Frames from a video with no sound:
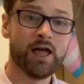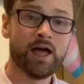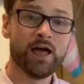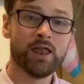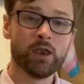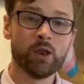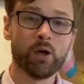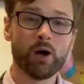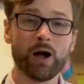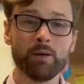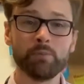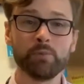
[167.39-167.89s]
Now,
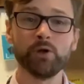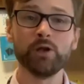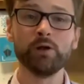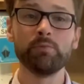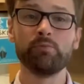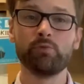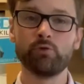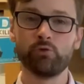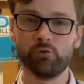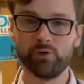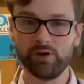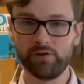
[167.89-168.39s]
I'm going to
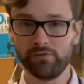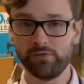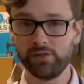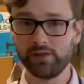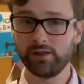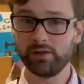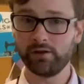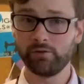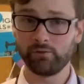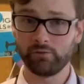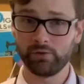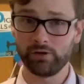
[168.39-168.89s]
briefly
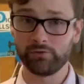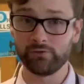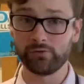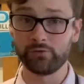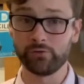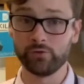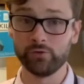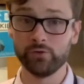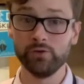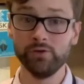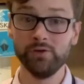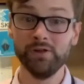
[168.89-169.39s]
run
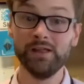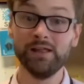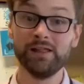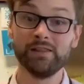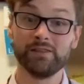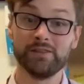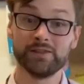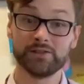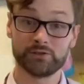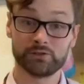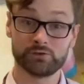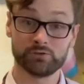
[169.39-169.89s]
through
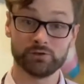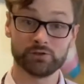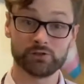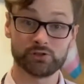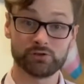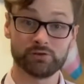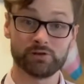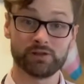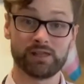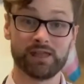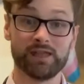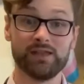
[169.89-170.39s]
this structure
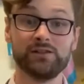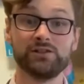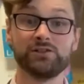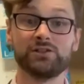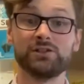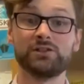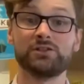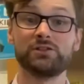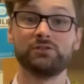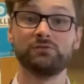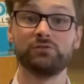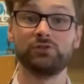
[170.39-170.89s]
again
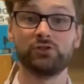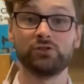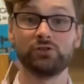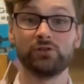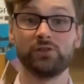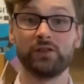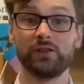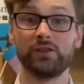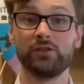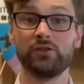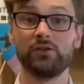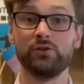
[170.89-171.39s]
just to ensure
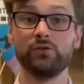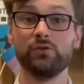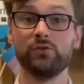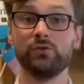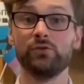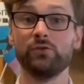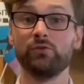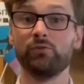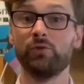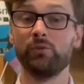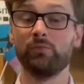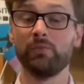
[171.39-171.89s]
that you
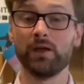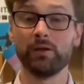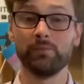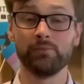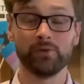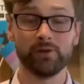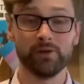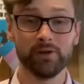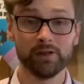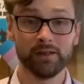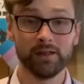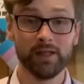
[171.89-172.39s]
remember
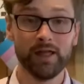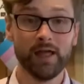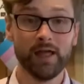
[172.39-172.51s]
it,